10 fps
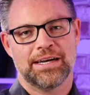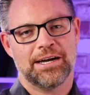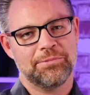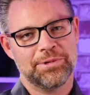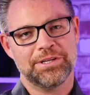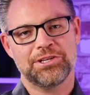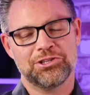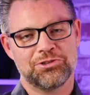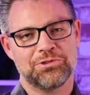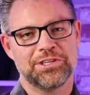I really
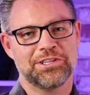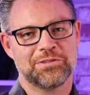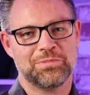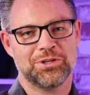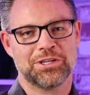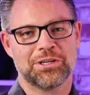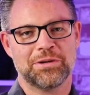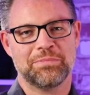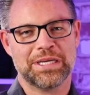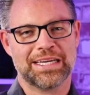enjoyed this book
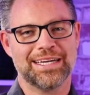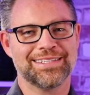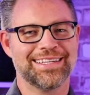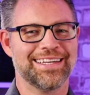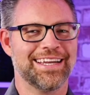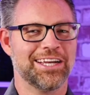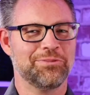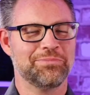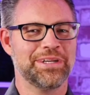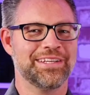because it
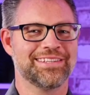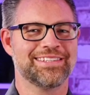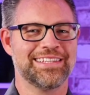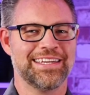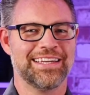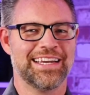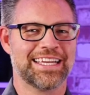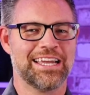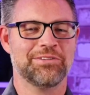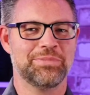helped me to see
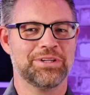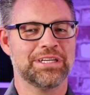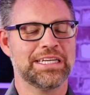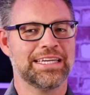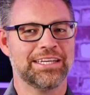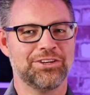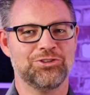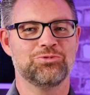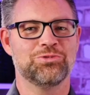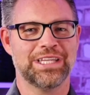accountability in a
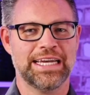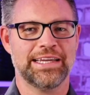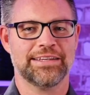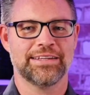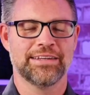new light.